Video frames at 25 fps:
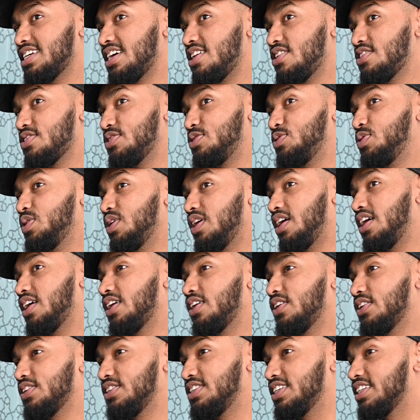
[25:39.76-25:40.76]
on Twitter I
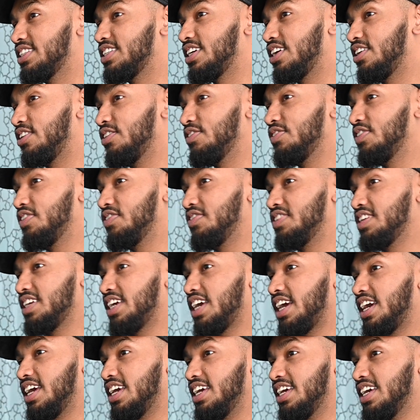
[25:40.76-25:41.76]
got
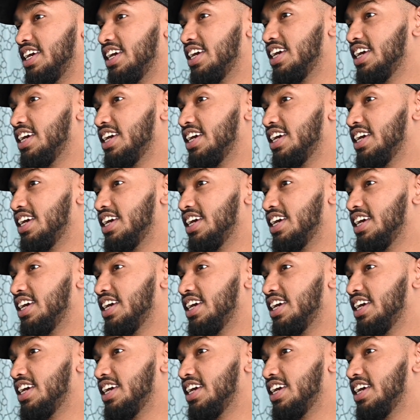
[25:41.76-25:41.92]
650k.